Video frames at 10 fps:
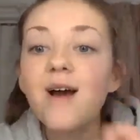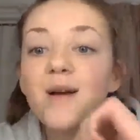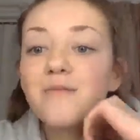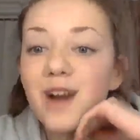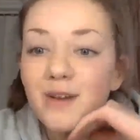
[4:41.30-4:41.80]

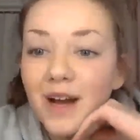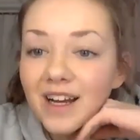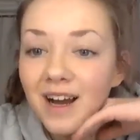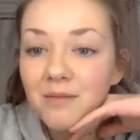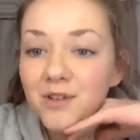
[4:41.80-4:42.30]
Right,
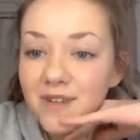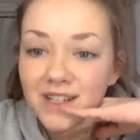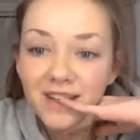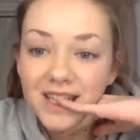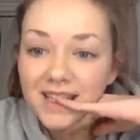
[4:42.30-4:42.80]
okay. I'm gonna
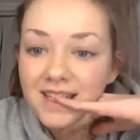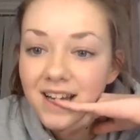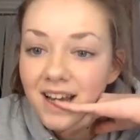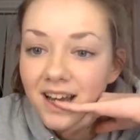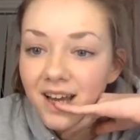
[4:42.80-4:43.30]
read all these.
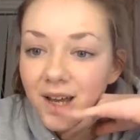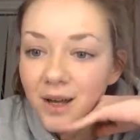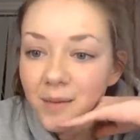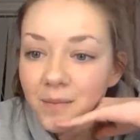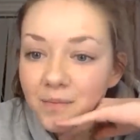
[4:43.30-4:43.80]

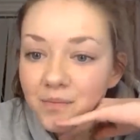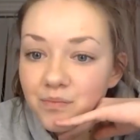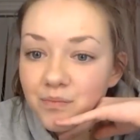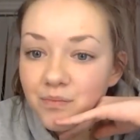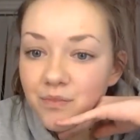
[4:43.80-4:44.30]

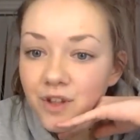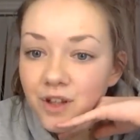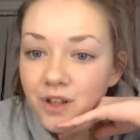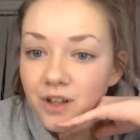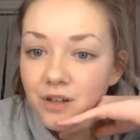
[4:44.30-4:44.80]

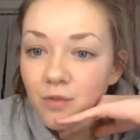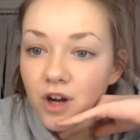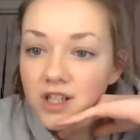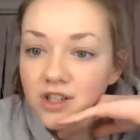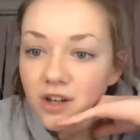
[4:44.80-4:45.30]

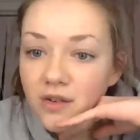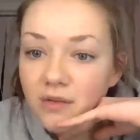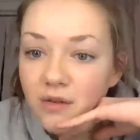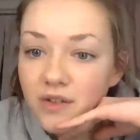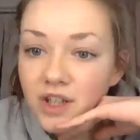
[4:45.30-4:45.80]
What is your
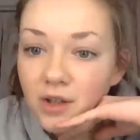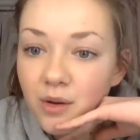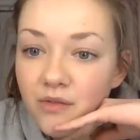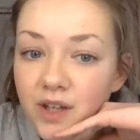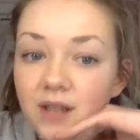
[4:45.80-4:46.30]
favorite video you
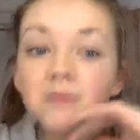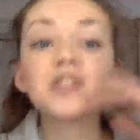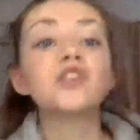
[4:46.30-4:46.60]
have filmed?